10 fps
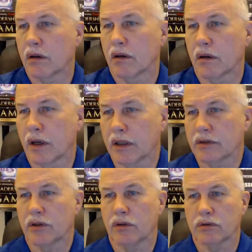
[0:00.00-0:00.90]
All right,
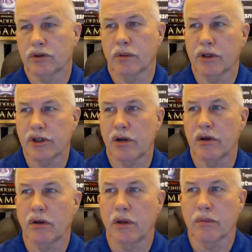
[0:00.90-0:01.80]
so I'm going to show
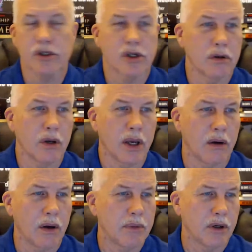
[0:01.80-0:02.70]
you. I'm going to show you how
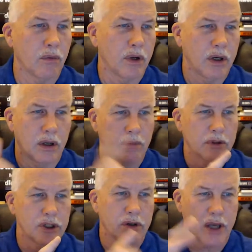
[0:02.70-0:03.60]
I built one. I'm going to
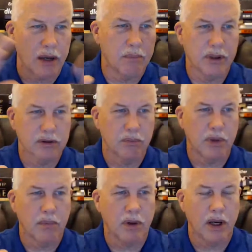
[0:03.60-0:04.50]
show you how I built a
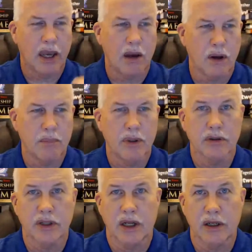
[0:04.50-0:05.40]
bumper, how I built
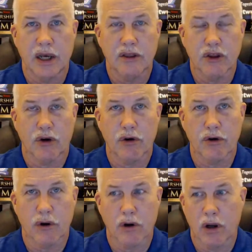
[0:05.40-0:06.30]
a third
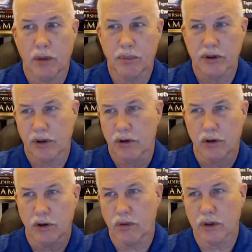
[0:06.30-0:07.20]
or upper third or
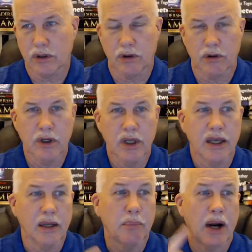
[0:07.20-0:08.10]
lower third
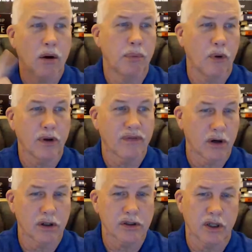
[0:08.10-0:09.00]
in PowerPoint
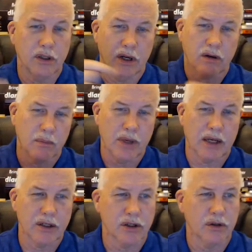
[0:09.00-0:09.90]
first, and then I'll come back
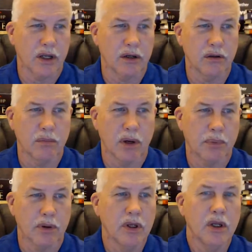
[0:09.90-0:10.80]
and show you how to do the bumper.
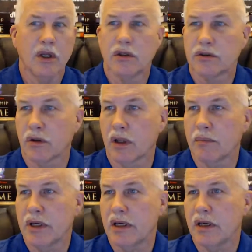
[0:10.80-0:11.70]
So let
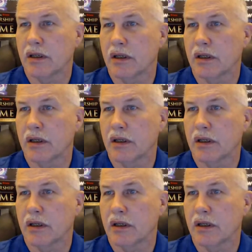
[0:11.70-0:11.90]
me